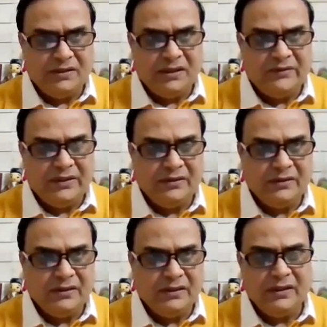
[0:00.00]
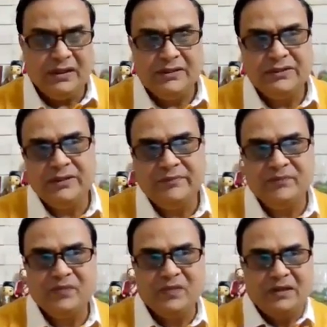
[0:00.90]
giving
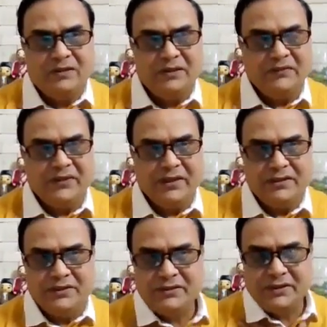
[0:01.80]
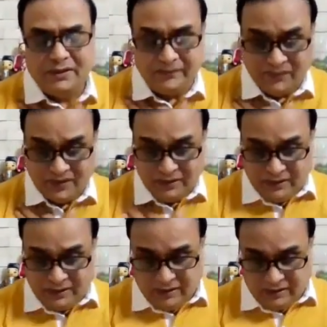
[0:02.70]
handsome dividends to
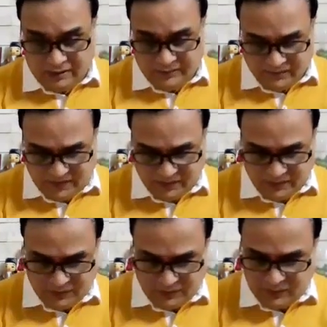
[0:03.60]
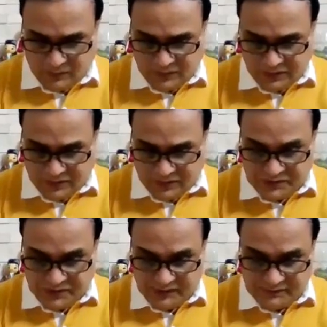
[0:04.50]
the
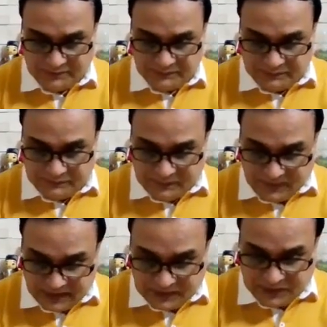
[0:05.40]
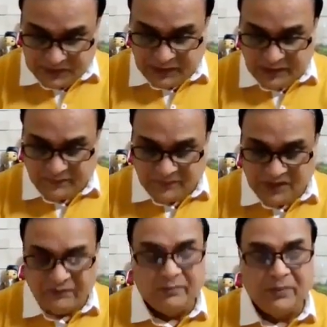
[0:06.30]
country. Next year,
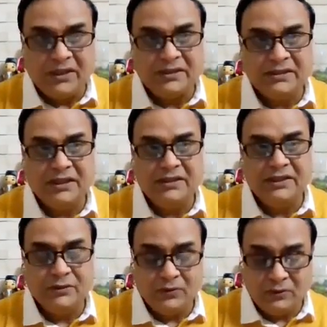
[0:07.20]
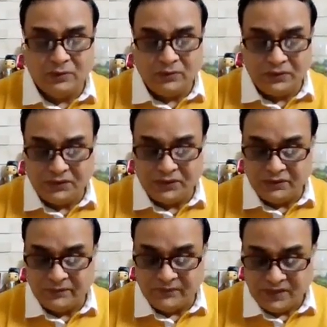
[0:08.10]
even Pakistani
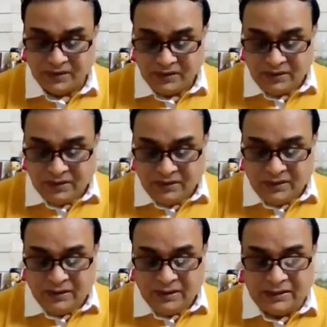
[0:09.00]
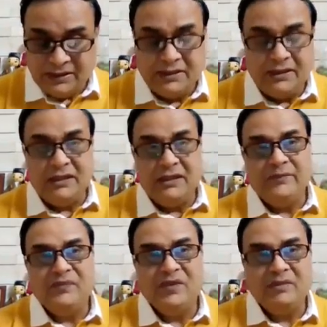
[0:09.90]
onion has
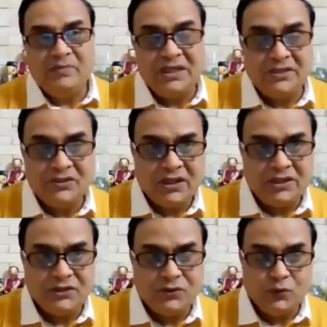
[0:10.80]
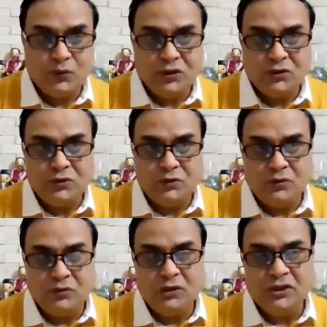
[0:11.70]
the best chance
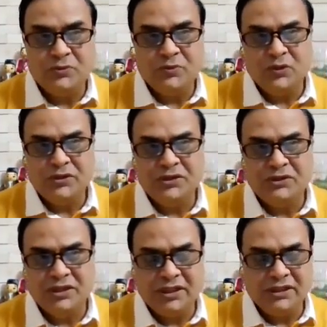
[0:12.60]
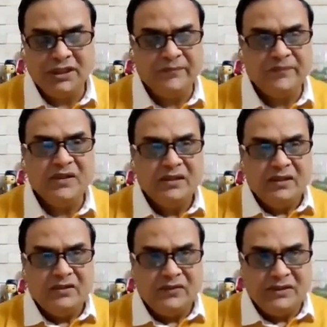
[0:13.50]
to export in China,
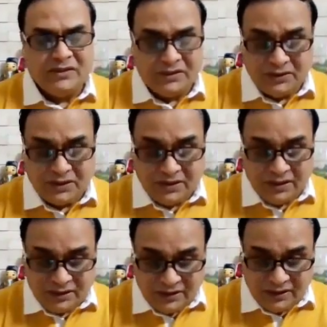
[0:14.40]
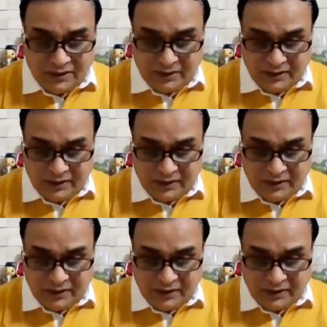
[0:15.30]
which is another